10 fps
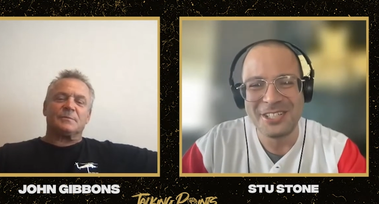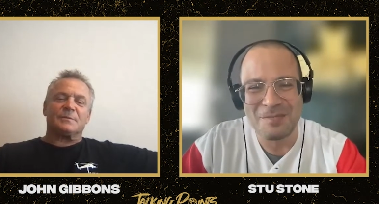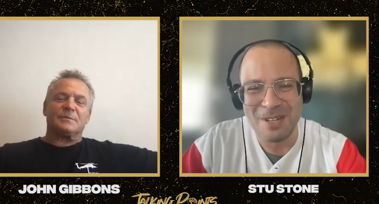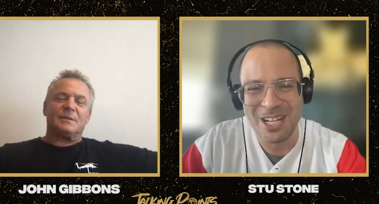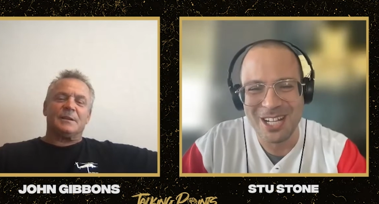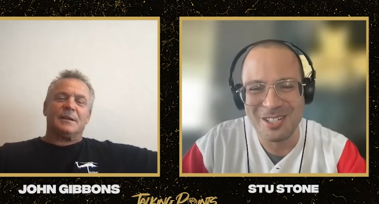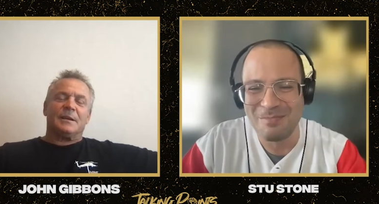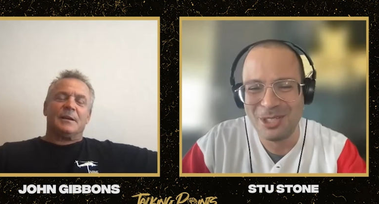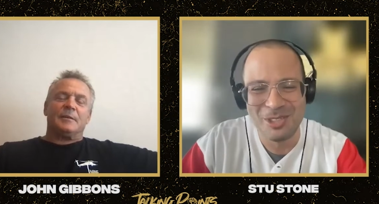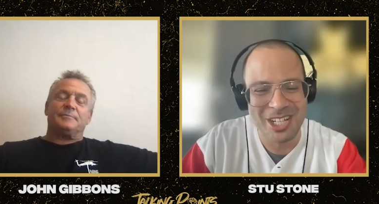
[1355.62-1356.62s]
Speaker 1: just because
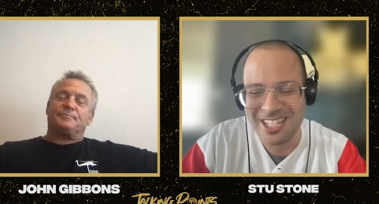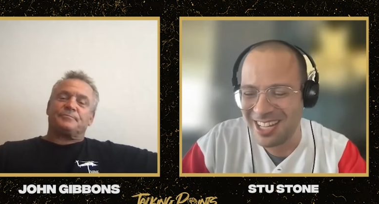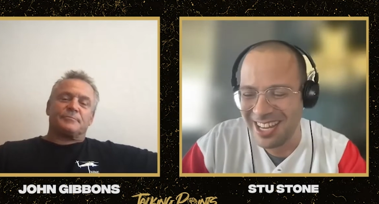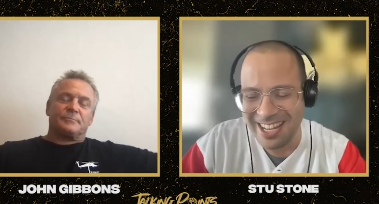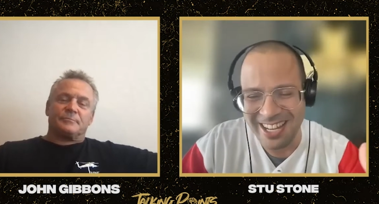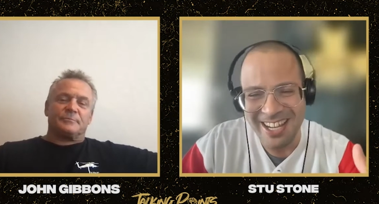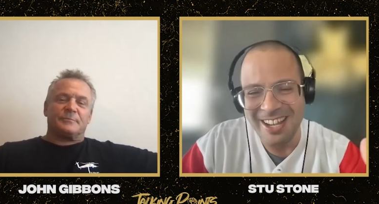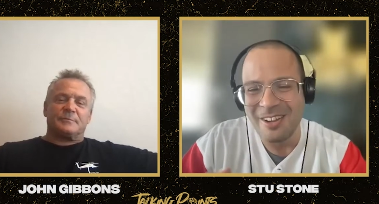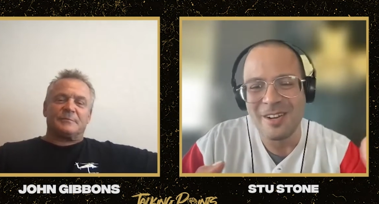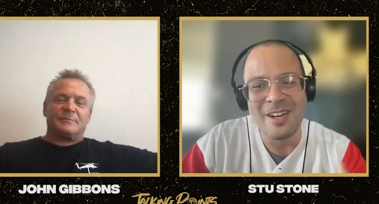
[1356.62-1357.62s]
the Blue Jays like
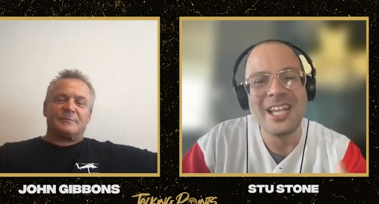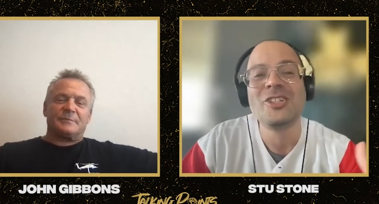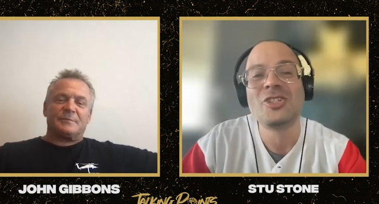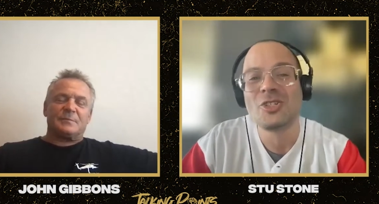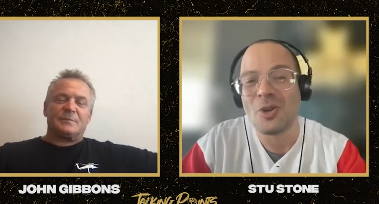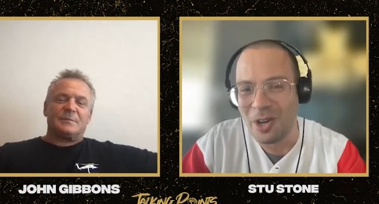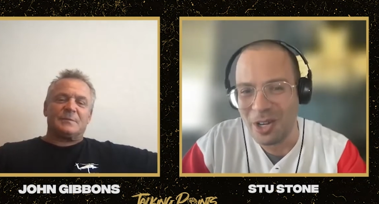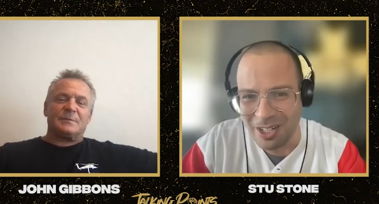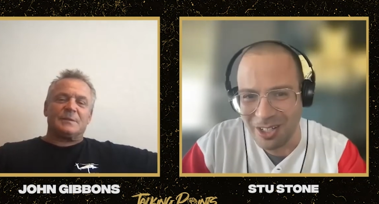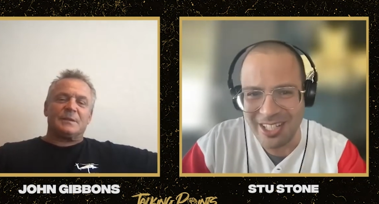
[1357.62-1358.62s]

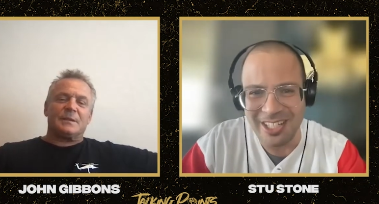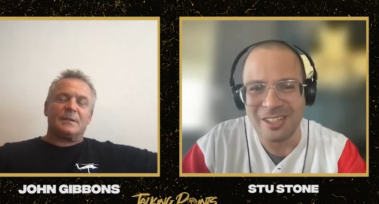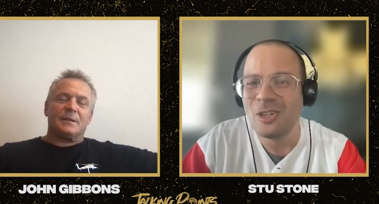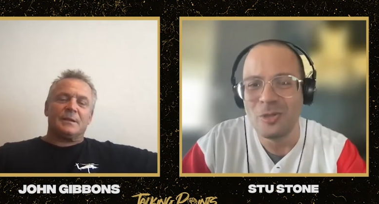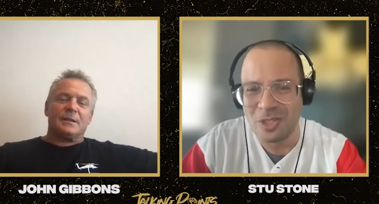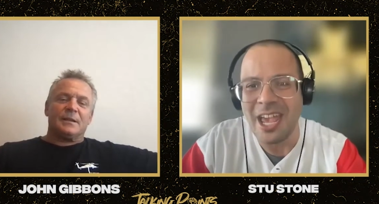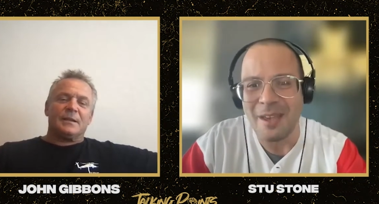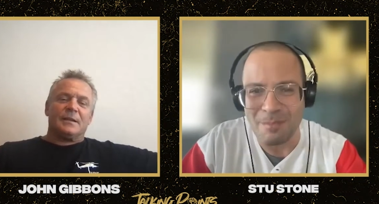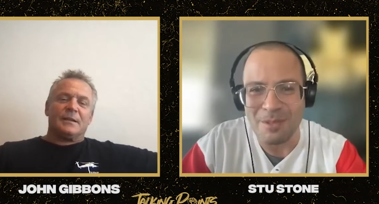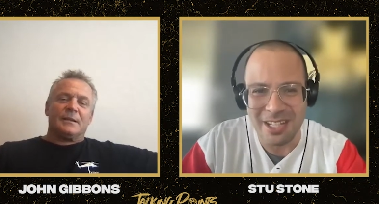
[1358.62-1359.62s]
historically lose
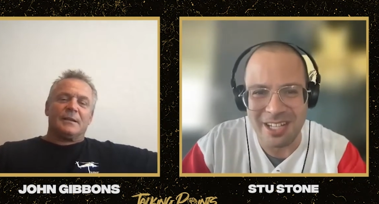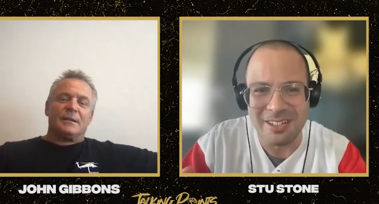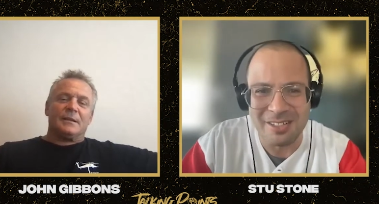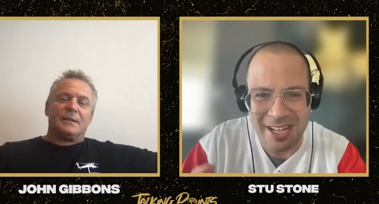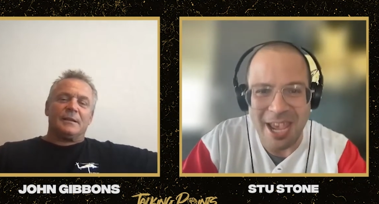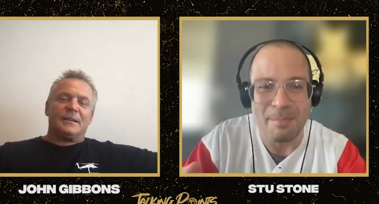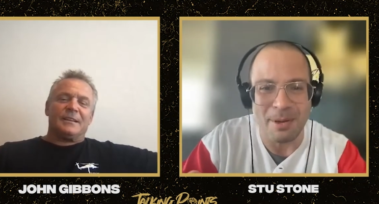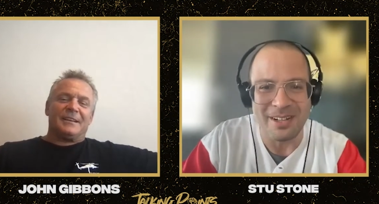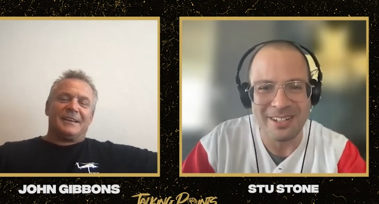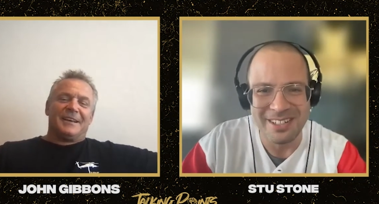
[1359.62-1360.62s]
games in
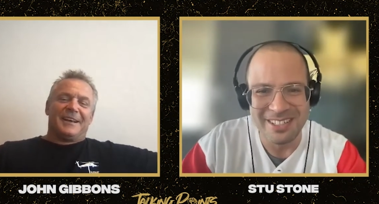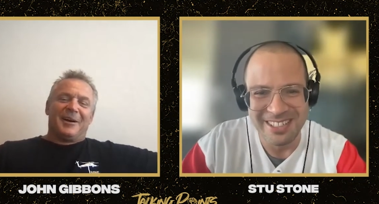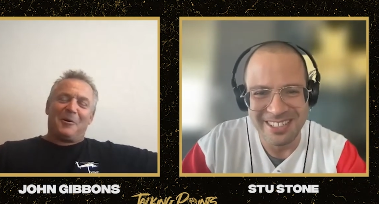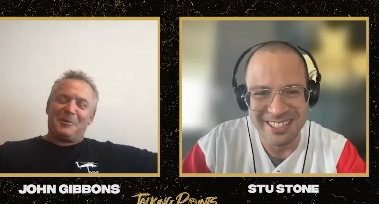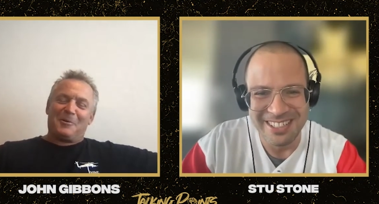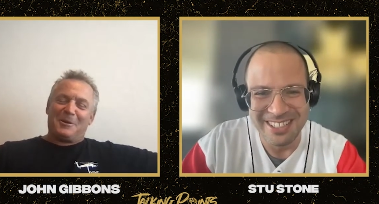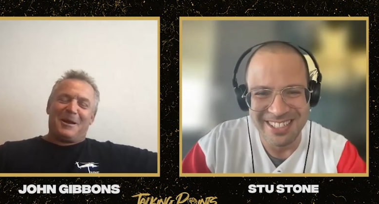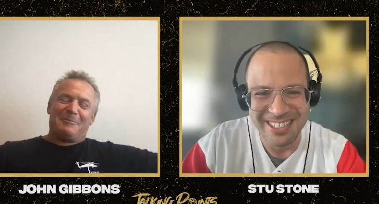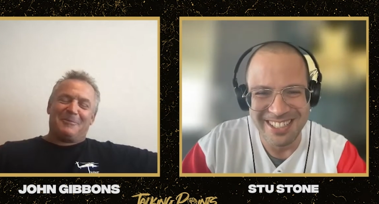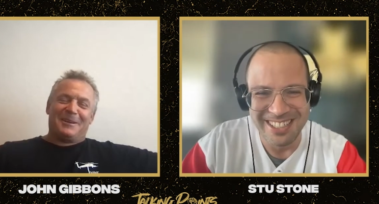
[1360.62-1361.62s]
Tampa.
Speaker 2: Oh
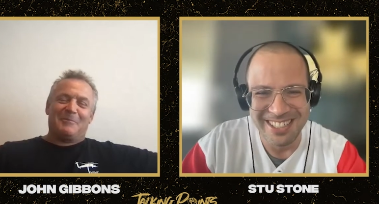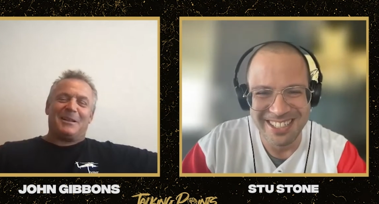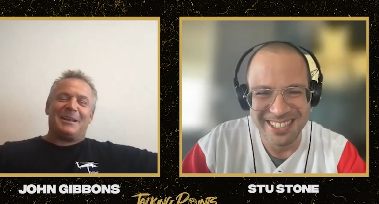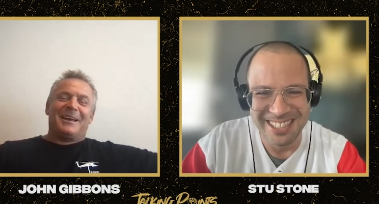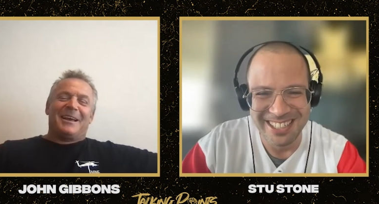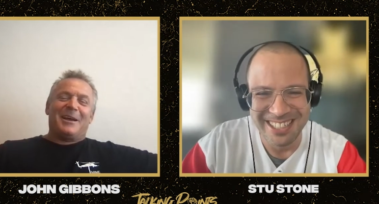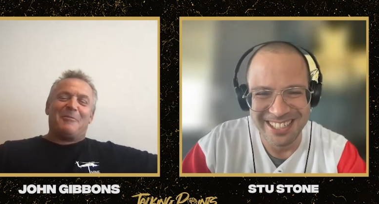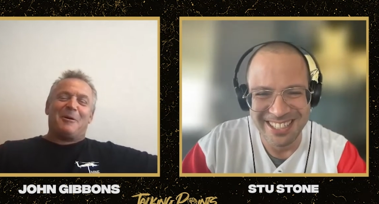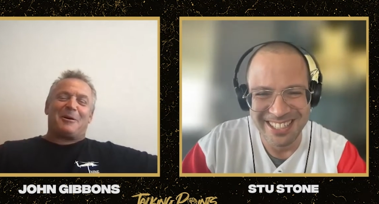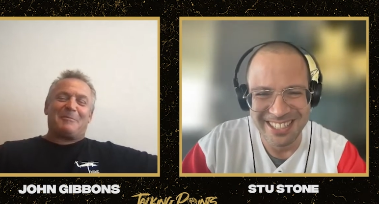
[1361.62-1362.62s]
yeah, we did. But
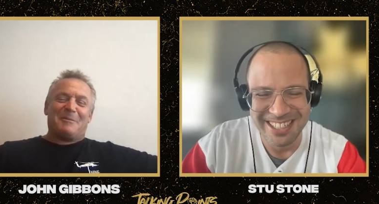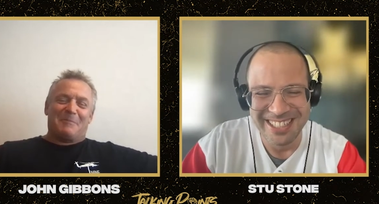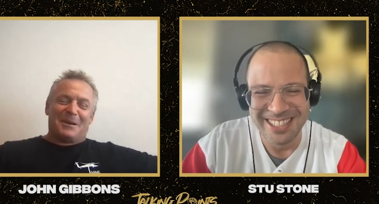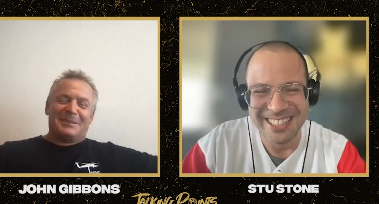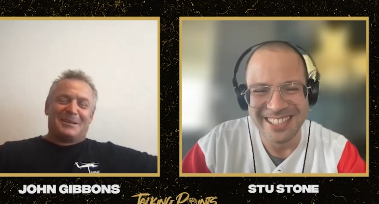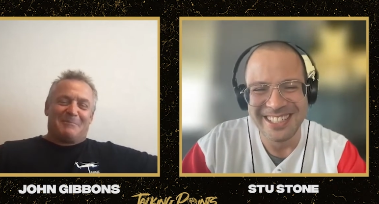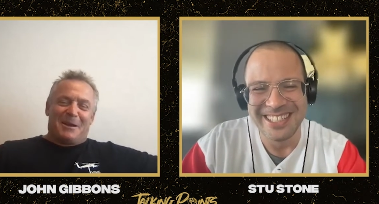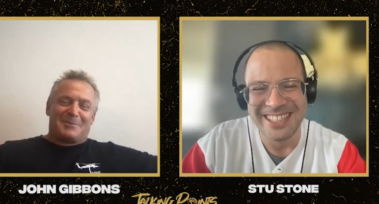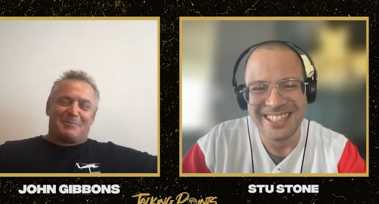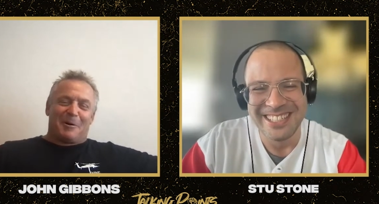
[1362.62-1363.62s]
hey, welcome to big league
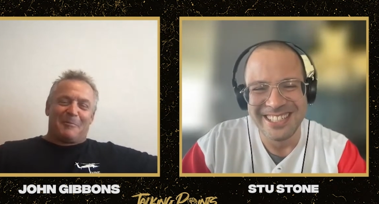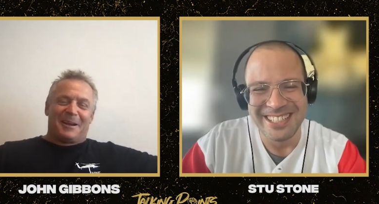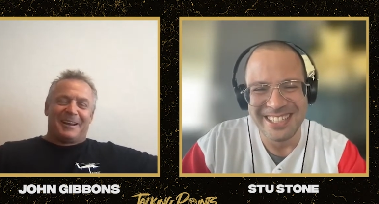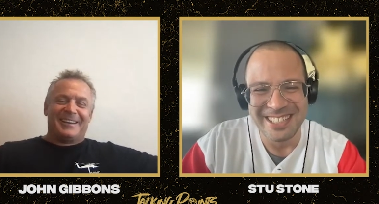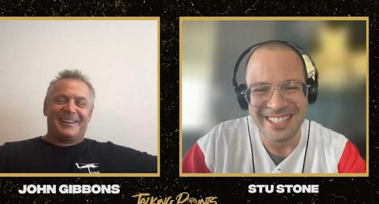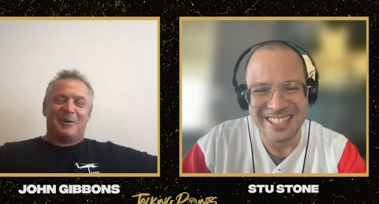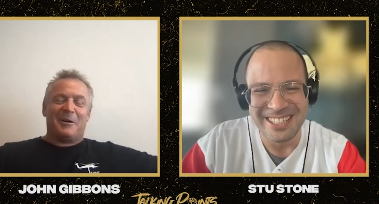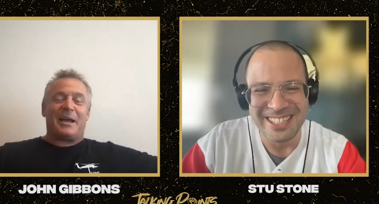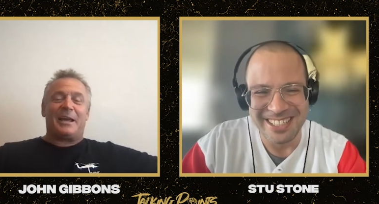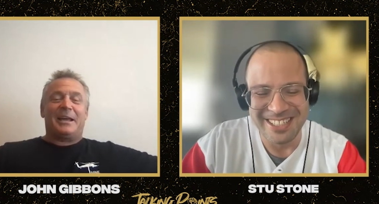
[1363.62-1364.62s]
baseball, man. You
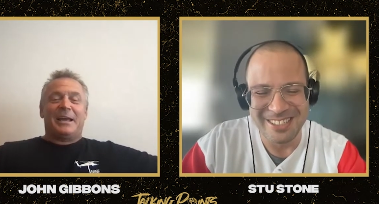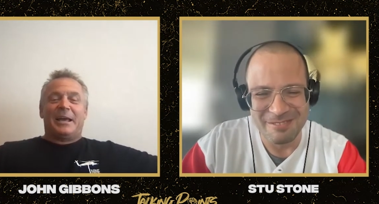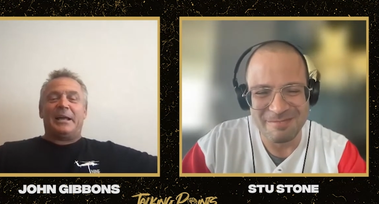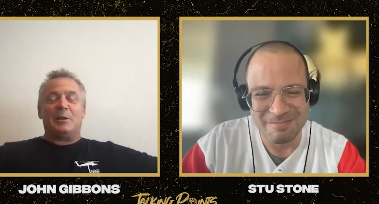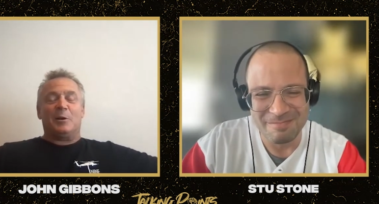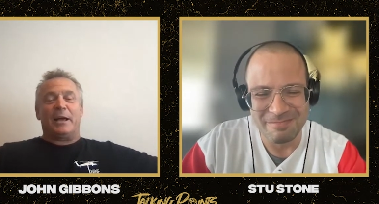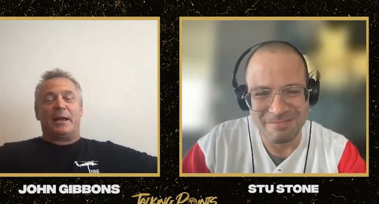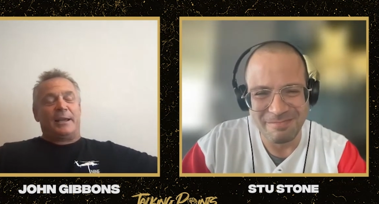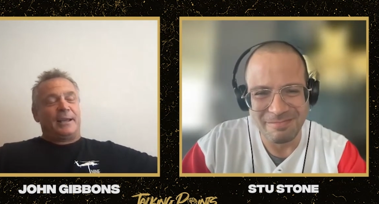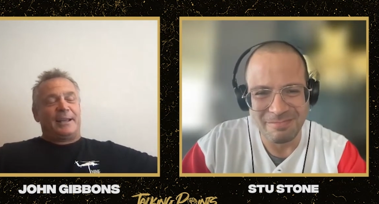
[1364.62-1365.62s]
know, hey, and you know,
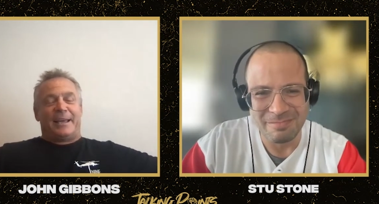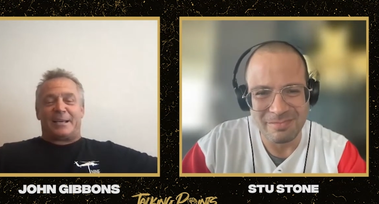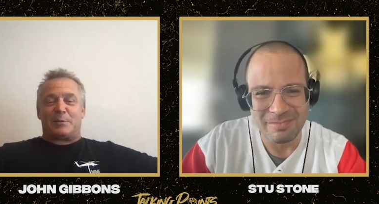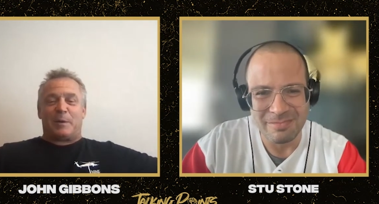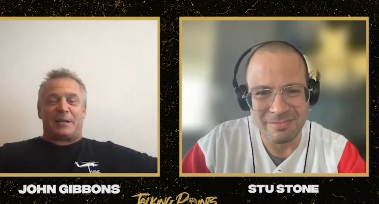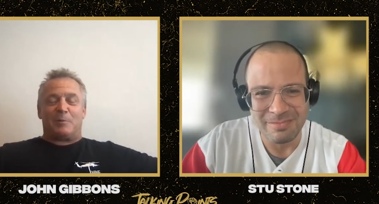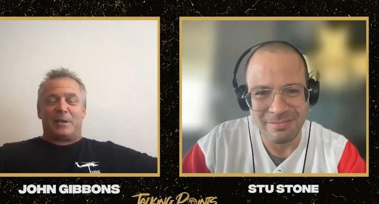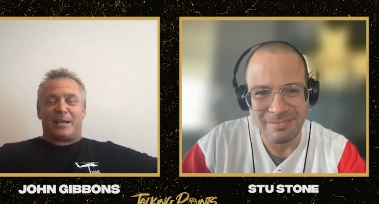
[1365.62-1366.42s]
expect when